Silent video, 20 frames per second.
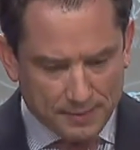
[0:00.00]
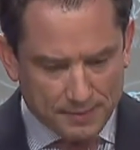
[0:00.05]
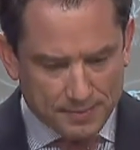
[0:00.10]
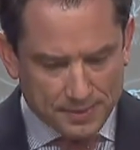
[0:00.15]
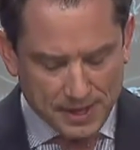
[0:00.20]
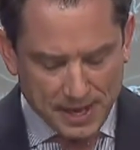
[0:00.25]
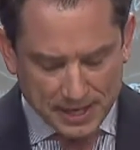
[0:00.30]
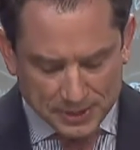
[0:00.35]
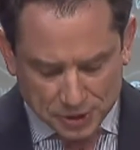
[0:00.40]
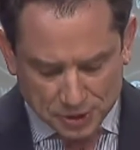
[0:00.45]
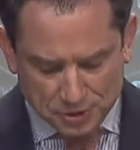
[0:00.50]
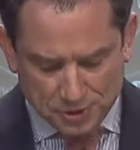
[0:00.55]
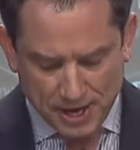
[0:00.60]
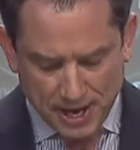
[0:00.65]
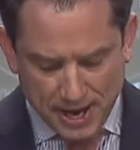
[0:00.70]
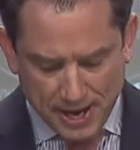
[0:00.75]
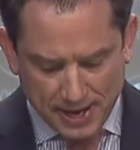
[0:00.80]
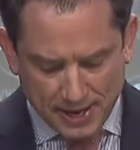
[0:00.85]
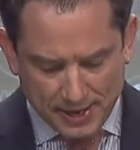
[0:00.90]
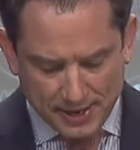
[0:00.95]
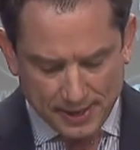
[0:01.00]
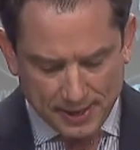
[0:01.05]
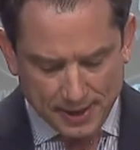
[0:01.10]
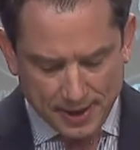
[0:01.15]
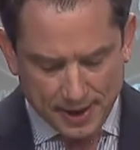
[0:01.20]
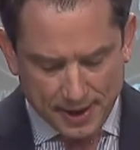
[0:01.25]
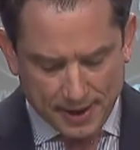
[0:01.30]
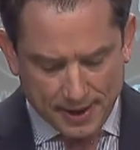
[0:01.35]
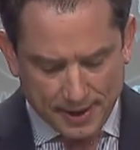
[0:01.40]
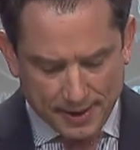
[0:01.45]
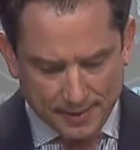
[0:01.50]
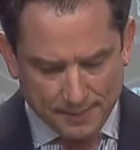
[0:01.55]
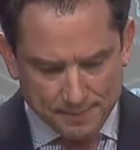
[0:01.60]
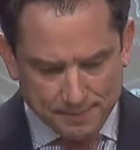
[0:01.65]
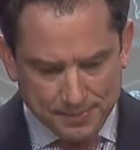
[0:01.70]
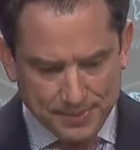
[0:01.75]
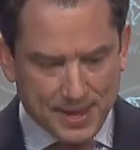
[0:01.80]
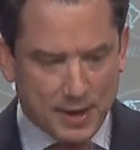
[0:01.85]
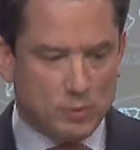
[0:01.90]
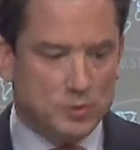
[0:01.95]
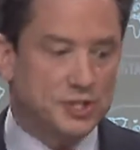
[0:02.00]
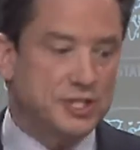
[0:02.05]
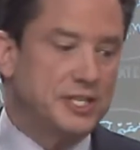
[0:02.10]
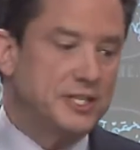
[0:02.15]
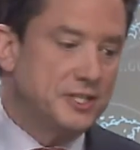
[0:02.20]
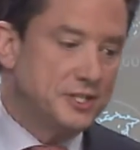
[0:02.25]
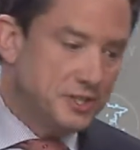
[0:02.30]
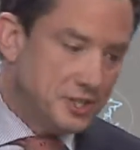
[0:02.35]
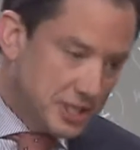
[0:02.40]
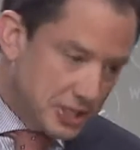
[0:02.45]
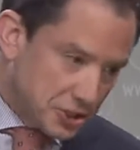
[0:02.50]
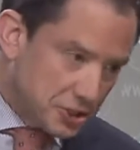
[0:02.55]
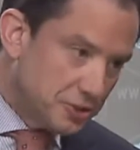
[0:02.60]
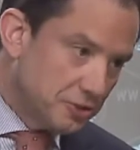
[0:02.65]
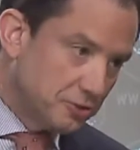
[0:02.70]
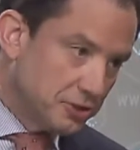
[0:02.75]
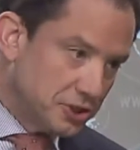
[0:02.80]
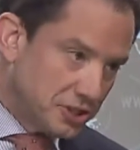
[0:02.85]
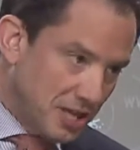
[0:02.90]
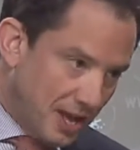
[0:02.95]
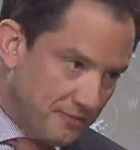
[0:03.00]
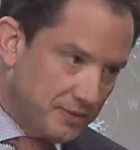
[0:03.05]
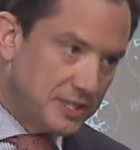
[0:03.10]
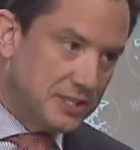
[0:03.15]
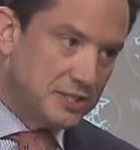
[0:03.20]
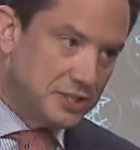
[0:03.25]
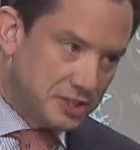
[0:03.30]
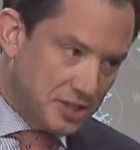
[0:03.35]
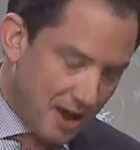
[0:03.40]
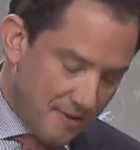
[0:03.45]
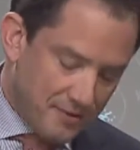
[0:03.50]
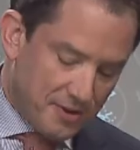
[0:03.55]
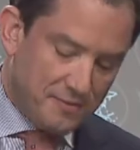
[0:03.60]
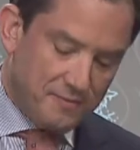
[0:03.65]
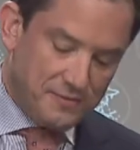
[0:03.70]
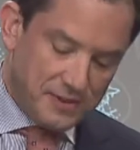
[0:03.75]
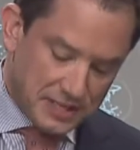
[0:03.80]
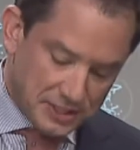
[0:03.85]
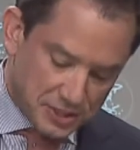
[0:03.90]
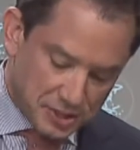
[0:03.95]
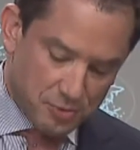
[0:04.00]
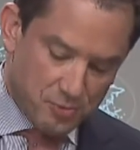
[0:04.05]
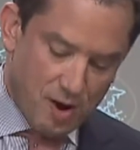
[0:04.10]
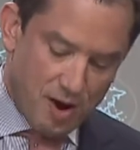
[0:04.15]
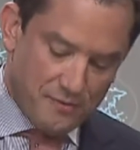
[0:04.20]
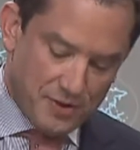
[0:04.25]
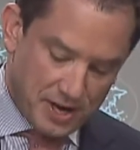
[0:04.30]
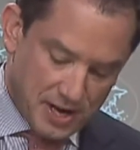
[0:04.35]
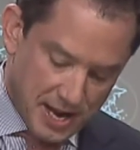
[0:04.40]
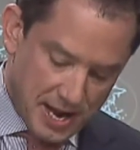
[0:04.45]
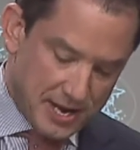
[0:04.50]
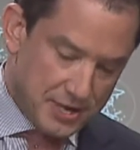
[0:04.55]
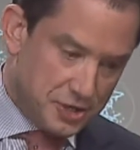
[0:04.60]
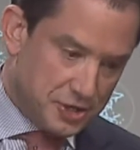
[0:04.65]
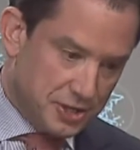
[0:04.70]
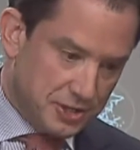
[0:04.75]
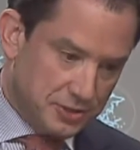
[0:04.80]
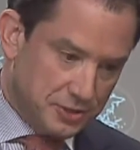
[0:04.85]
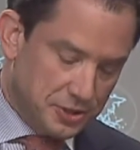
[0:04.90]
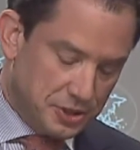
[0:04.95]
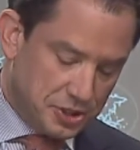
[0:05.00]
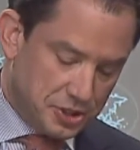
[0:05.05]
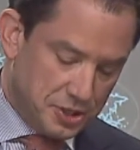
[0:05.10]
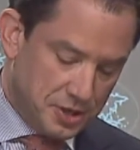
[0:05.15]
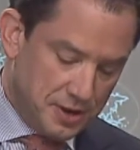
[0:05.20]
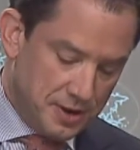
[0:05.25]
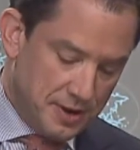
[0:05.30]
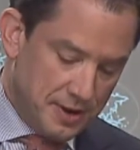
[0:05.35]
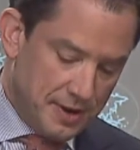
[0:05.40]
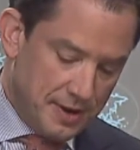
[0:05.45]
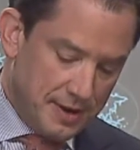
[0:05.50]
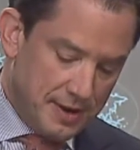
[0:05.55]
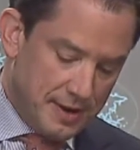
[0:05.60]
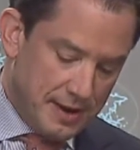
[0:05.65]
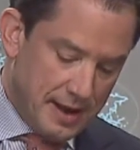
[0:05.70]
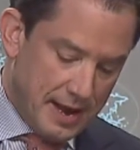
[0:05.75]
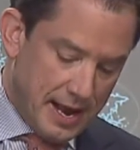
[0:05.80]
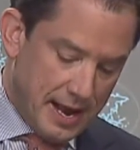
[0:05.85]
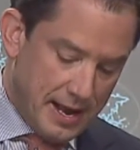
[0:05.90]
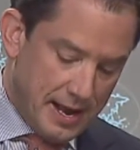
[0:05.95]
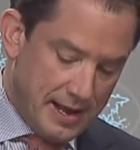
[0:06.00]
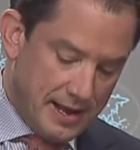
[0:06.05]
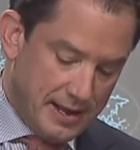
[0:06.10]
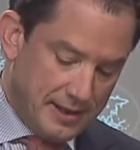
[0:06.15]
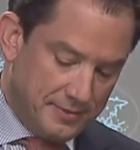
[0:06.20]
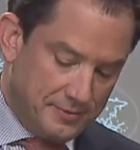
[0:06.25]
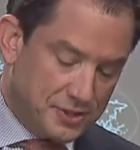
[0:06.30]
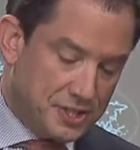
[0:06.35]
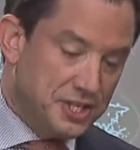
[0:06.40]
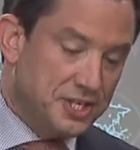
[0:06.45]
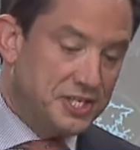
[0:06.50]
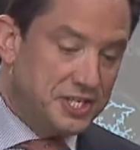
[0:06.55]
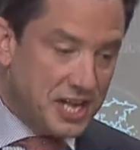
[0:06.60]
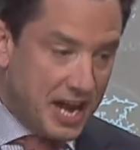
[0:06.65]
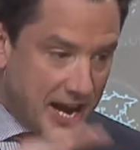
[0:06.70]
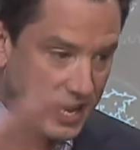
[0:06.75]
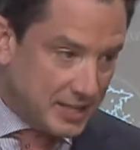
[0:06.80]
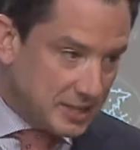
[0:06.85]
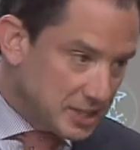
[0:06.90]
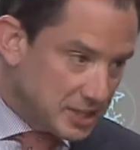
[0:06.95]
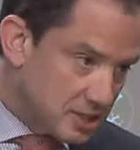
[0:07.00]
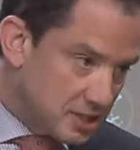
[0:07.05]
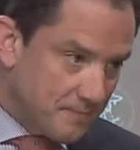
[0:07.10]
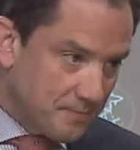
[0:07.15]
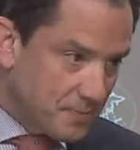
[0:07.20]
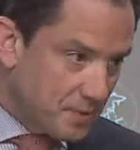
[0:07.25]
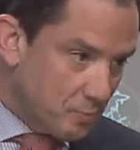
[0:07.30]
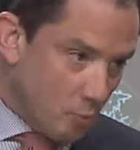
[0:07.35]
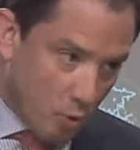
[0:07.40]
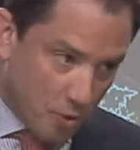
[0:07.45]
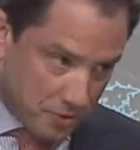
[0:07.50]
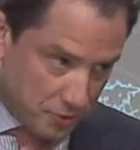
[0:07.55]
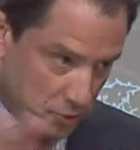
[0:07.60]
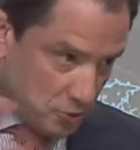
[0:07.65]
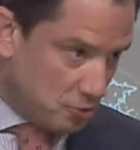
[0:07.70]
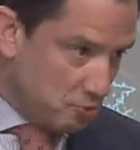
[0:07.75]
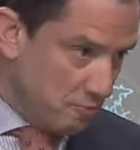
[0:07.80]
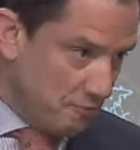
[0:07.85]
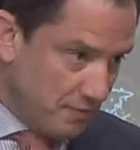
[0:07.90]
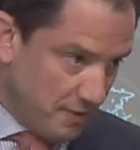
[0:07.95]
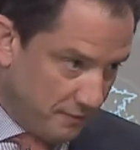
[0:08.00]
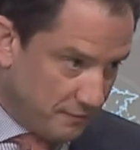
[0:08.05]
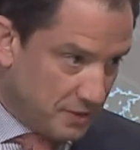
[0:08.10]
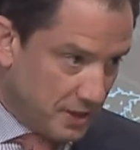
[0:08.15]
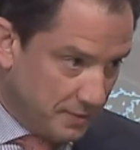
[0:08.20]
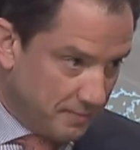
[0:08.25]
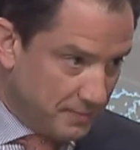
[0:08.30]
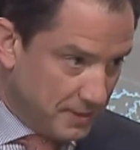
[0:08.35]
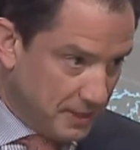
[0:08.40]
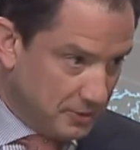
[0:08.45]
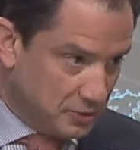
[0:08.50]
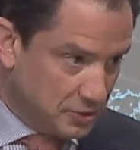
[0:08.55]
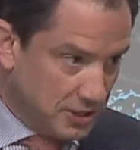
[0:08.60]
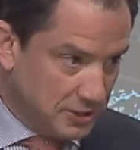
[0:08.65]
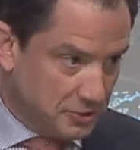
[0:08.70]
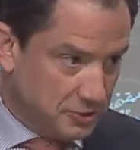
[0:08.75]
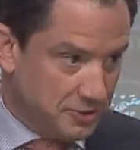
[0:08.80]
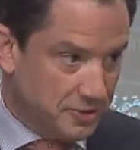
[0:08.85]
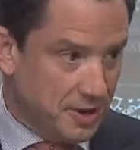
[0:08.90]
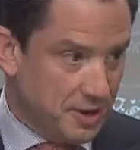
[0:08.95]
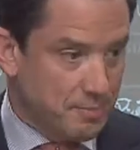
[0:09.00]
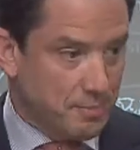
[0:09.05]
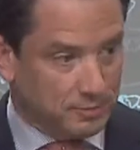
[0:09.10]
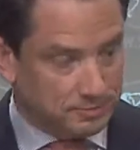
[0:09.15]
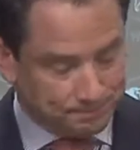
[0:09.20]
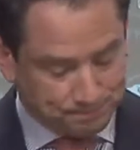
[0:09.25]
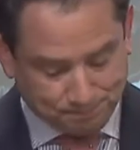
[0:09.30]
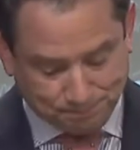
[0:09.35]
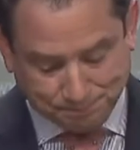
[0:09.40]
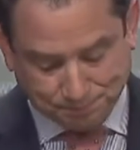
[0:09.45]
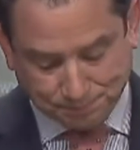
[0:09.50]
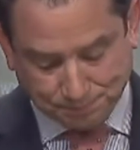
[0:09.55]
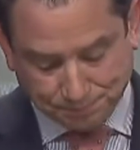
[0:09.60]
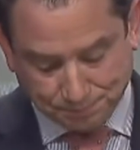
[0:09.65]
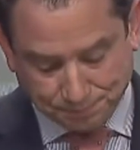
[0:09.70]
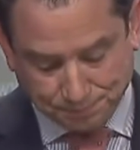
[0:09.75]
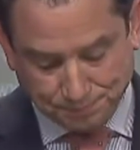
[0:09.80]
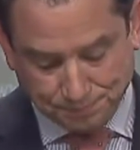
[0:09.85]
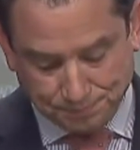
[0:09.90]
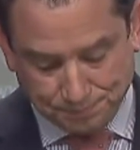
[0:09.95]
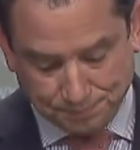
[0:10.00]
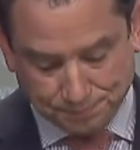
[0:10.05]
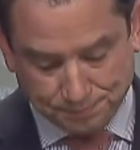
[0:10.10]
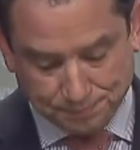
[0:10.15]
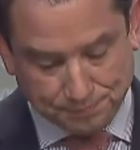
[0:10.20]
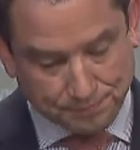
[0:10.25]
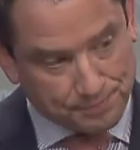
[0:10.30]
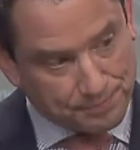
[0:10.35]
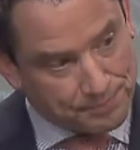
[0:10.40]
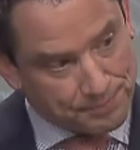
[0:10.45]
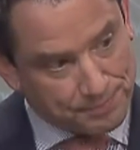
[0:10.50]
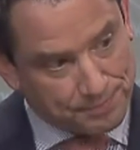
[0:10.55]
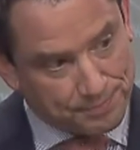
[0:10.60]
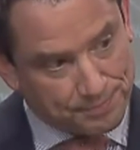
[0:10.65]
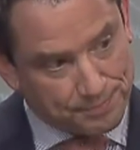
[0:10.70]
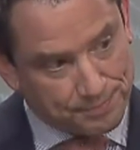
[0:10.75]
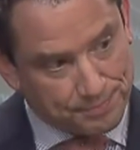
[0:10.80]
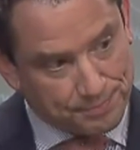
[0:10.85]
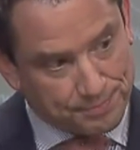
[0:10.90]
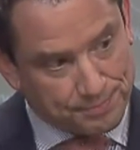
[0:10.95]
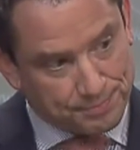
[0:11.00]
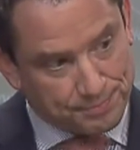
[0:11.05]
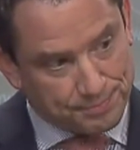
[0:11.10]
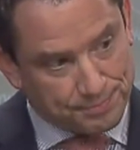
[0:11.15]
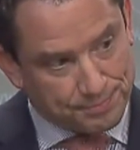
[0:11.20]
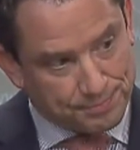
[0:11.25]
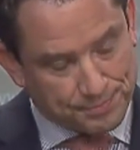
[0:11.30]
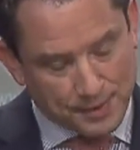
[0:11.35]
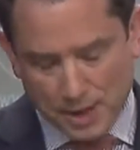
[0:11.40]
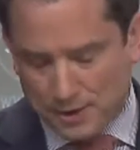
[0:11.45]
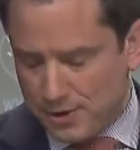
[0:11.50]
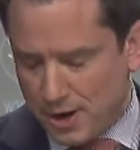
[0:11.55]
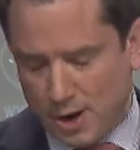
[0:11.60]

so yesterday, that was an additional 77 visa revocations, and to date, more than 250 is the number. But you're not doing these in blocks of 77.